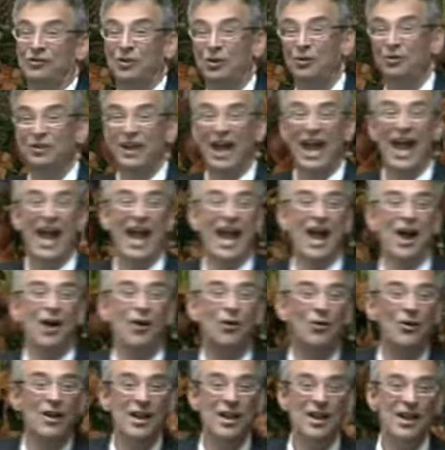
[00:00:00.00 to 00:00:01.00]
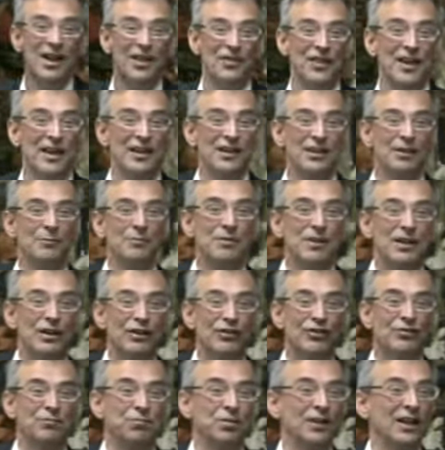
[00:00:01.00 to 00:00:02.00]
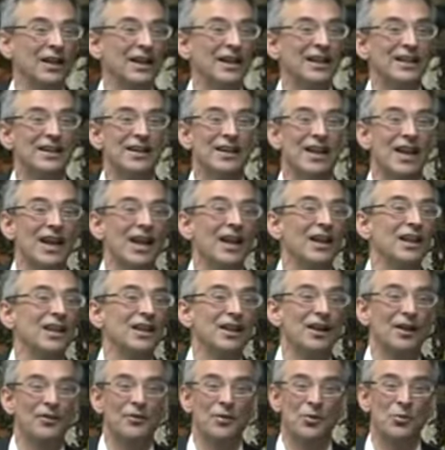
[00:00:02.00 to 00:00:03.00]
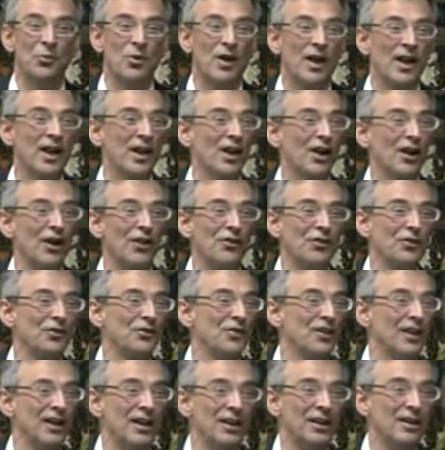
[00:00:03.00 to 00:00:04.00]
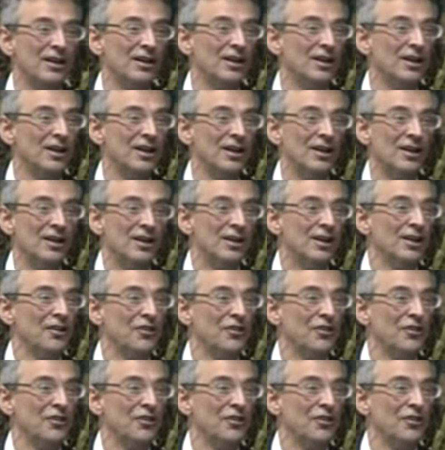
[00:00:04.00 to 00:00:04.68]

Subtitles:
I just don't know how they could be explained in any other way other than